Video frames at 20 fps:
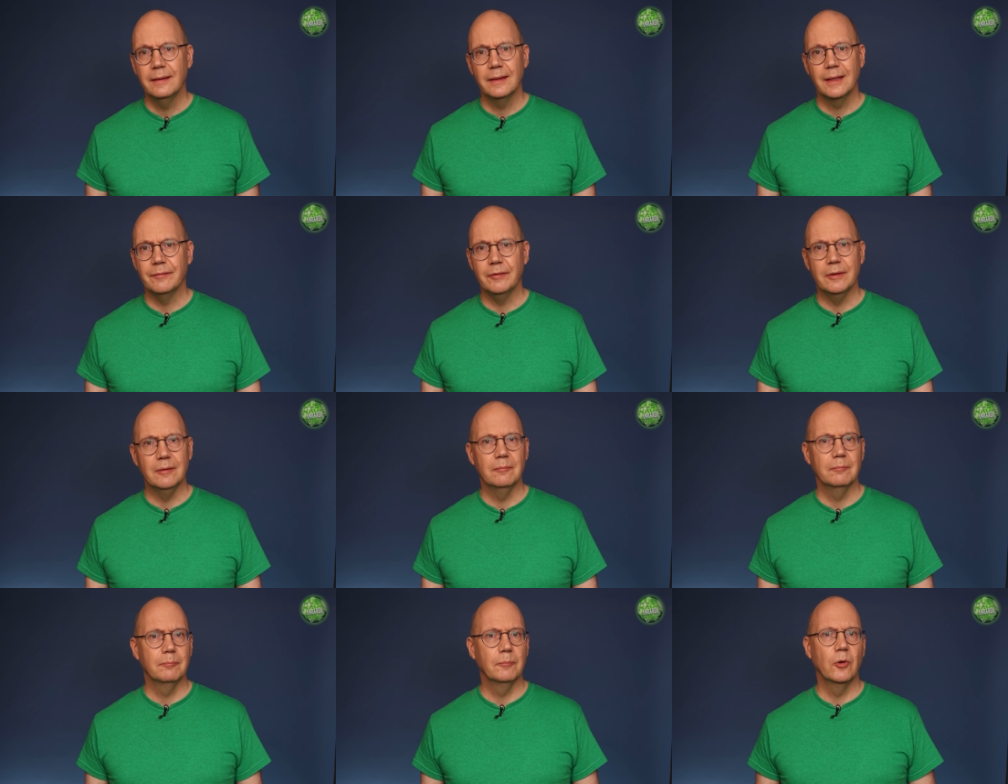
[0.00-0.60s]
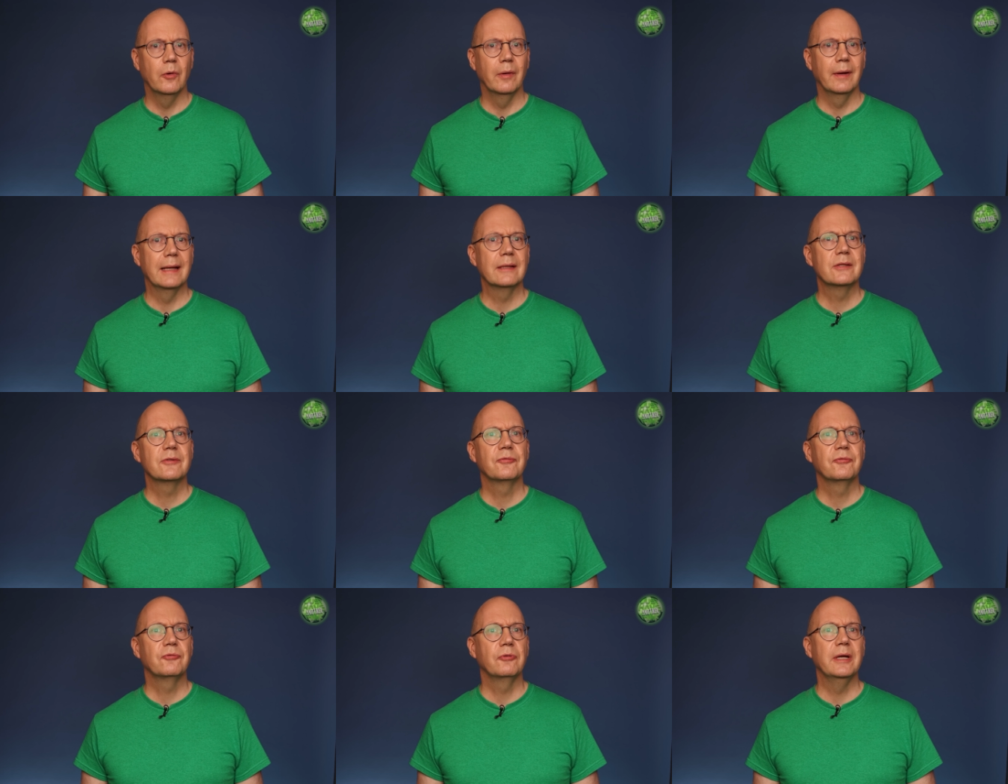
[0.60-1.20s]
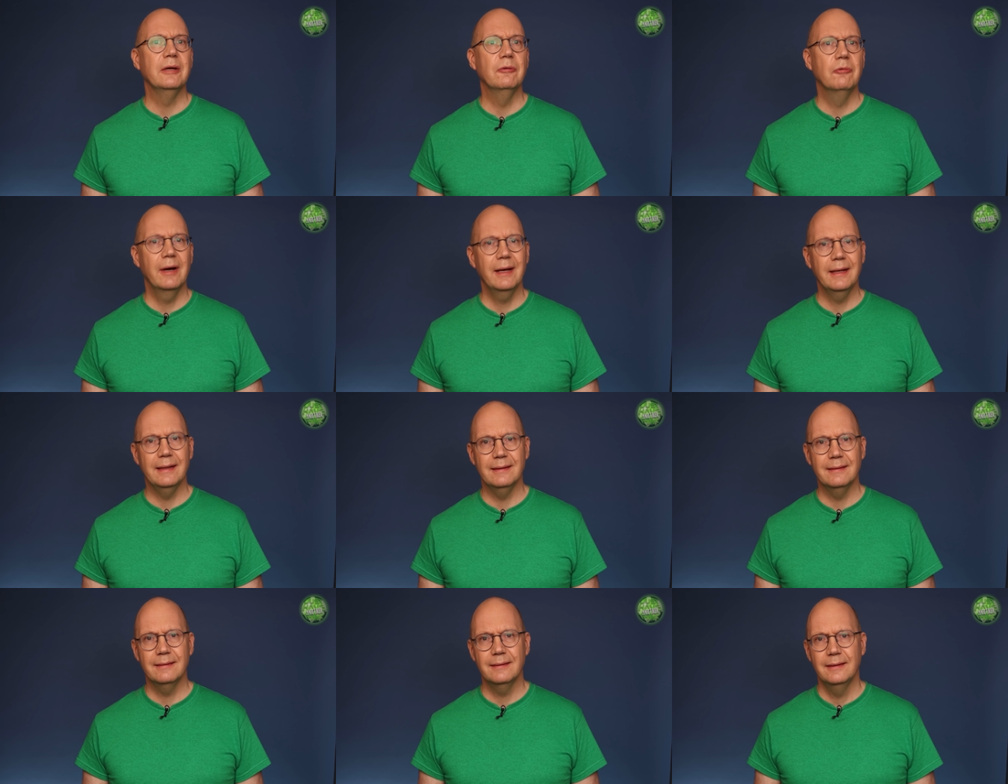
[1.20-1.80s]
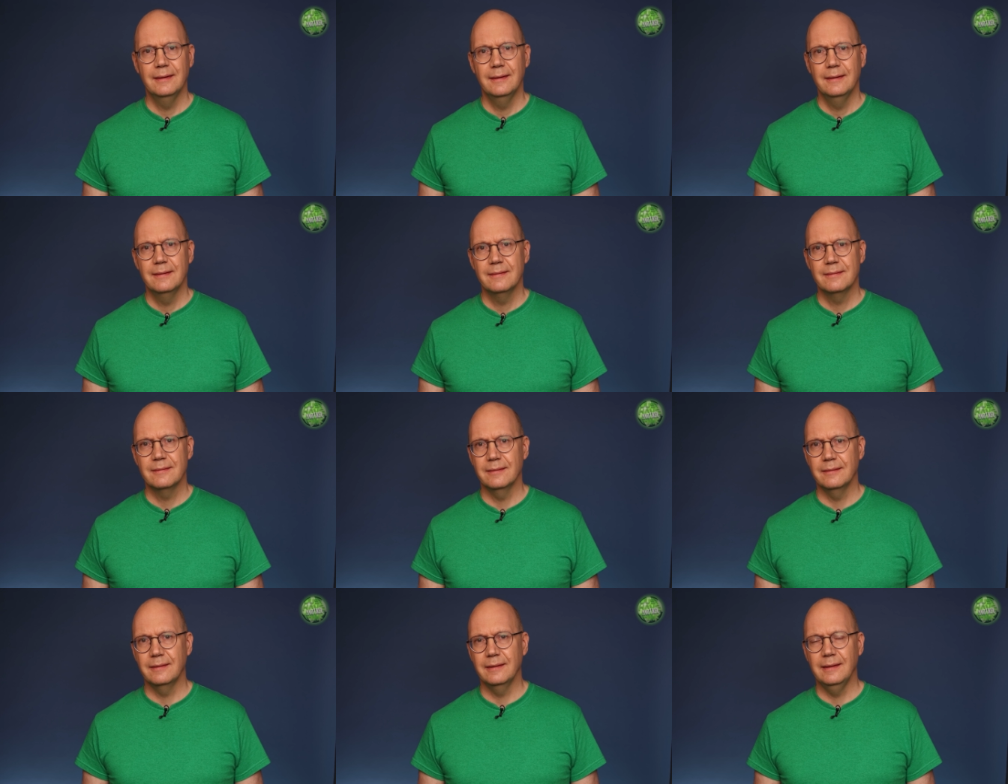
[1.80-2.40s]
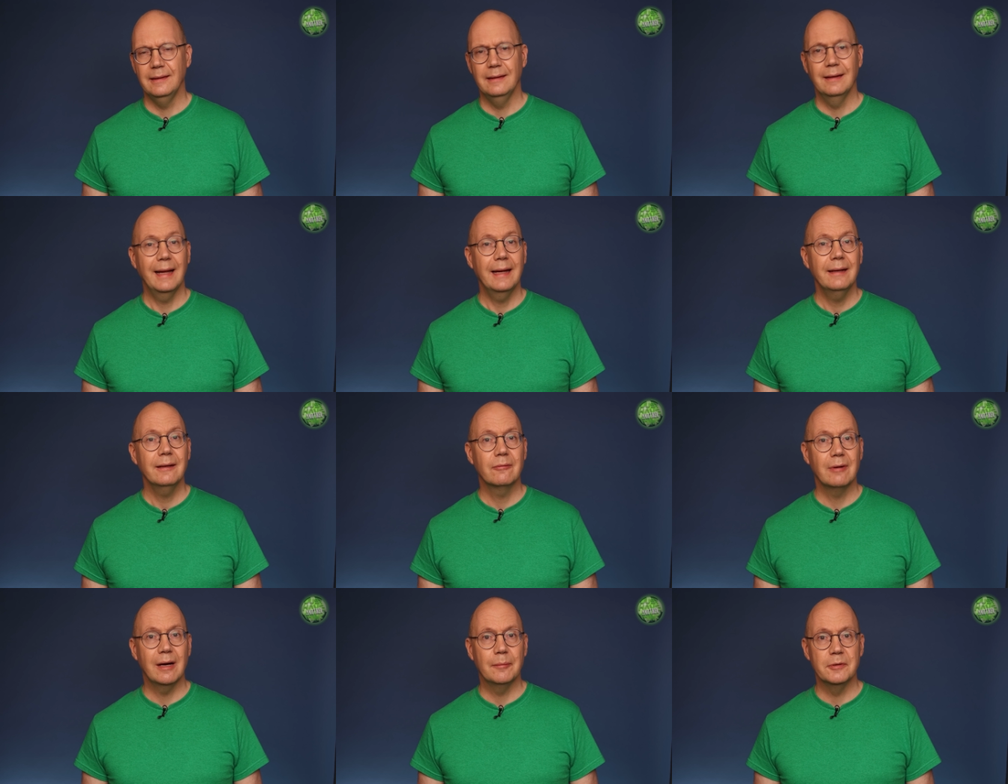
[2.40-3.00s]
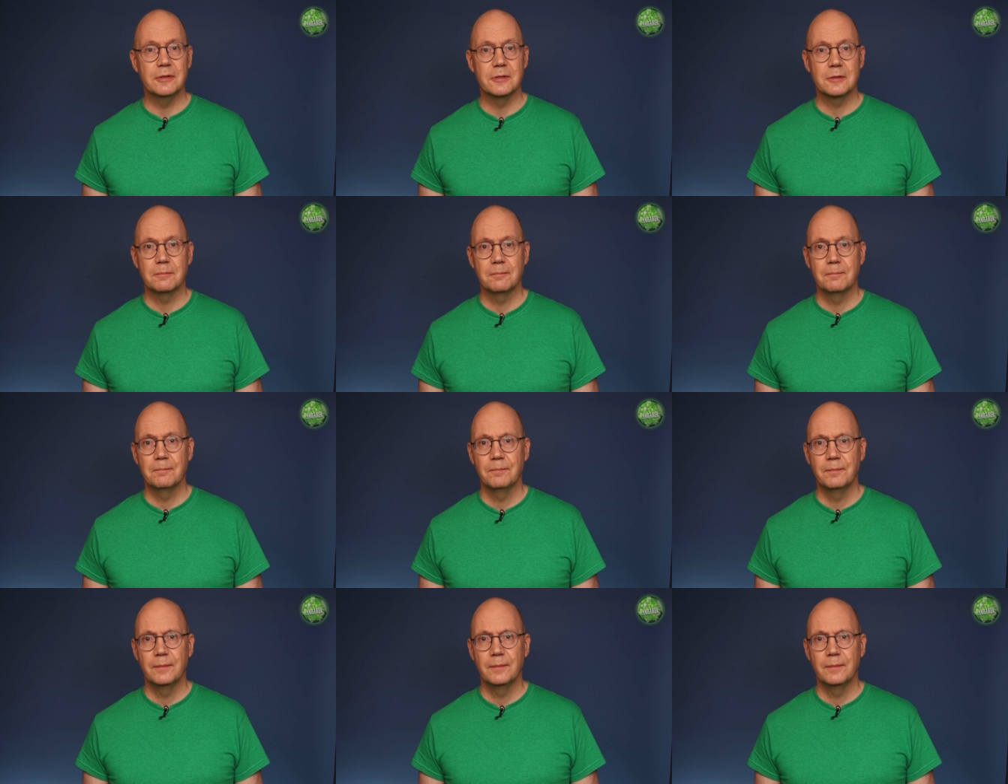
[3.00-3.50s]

giving more or less free rein to the land grabbers.